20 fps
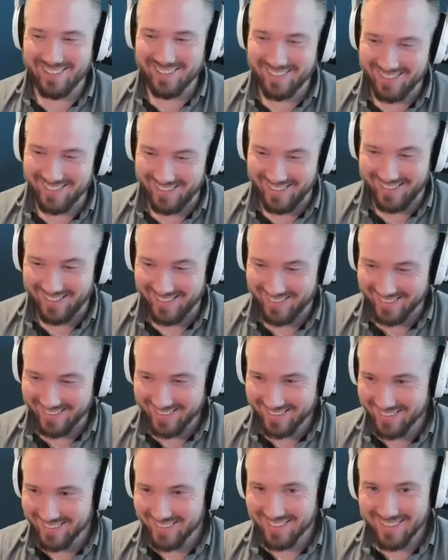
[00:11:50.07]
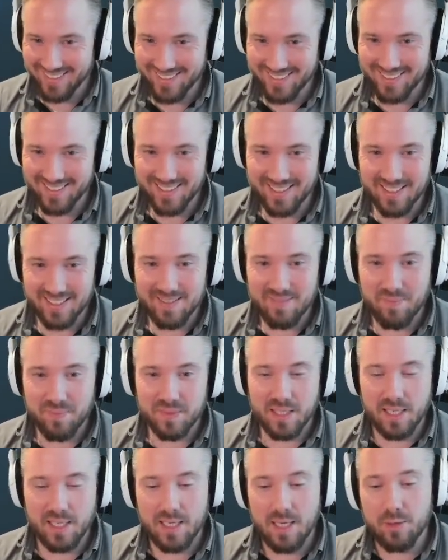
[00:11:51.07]
Yeah.
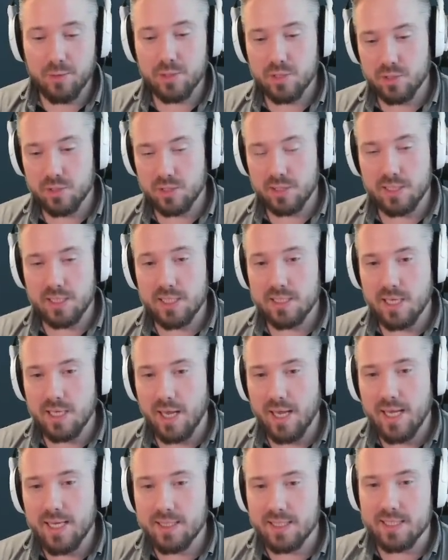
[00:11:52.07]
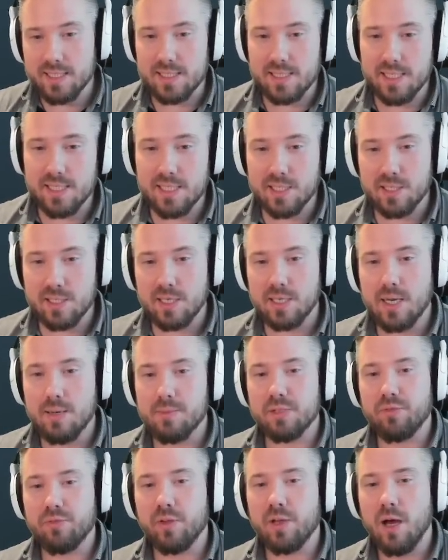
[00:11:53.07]
And now he's using this. I hate this. This is the
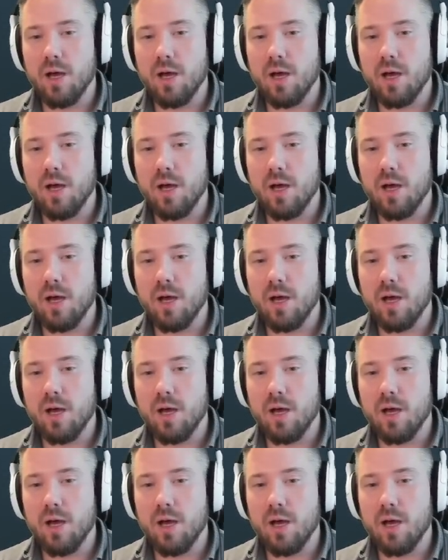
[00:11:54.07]
dumbest thing.